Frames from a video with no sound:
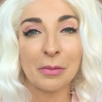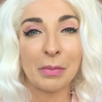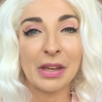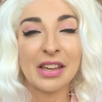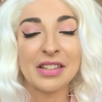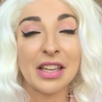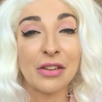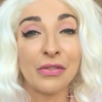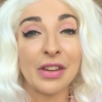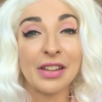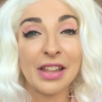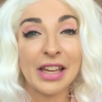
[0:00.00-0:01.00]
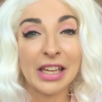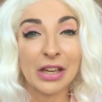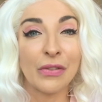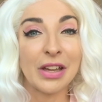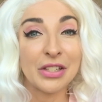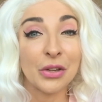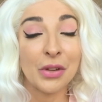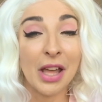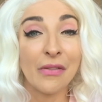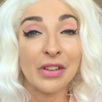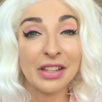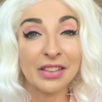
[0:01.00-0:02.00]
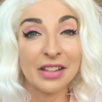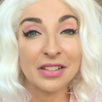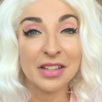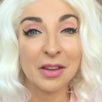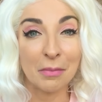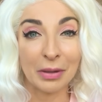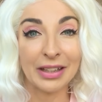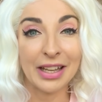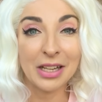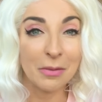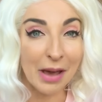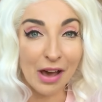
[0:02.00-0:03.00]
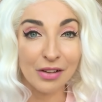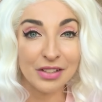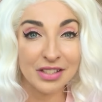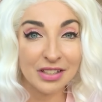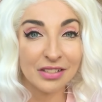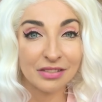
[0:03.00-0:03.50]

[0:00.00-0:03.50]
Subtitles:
Because I feel like if I don't have anything to complain about,